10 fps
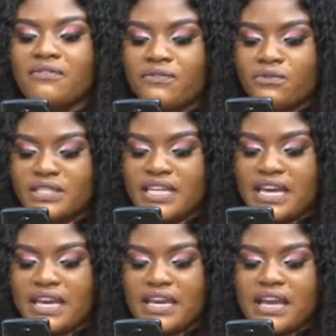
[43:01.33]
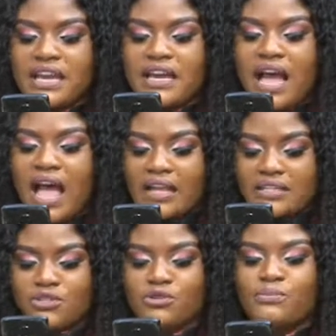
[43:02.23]
our full day
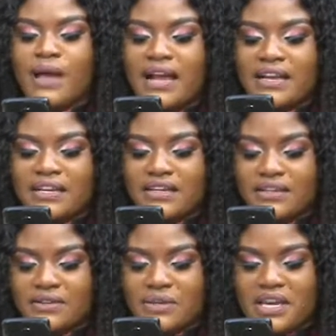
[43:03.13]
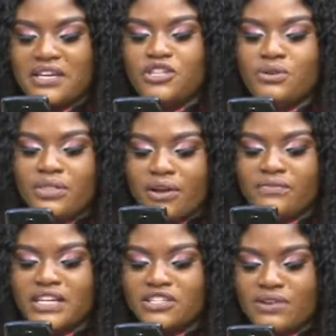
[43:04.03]
at your back. Okay, youth
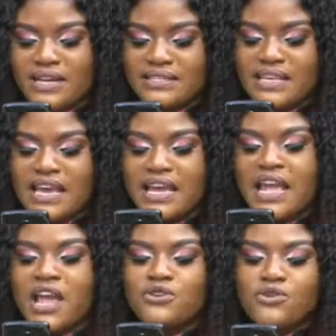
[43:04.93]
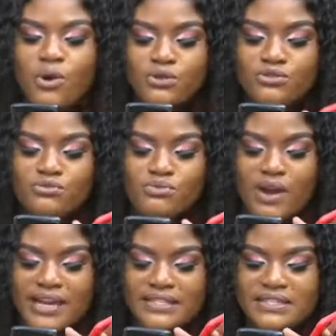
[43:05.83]
of Dentra say no to
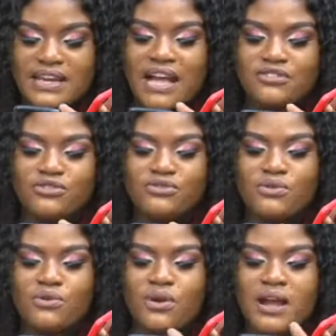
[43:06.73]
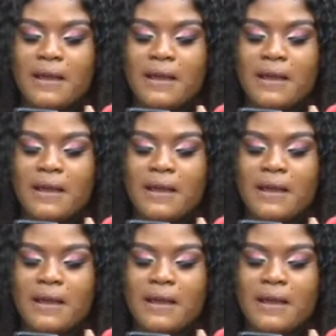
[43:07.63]
Bright Castro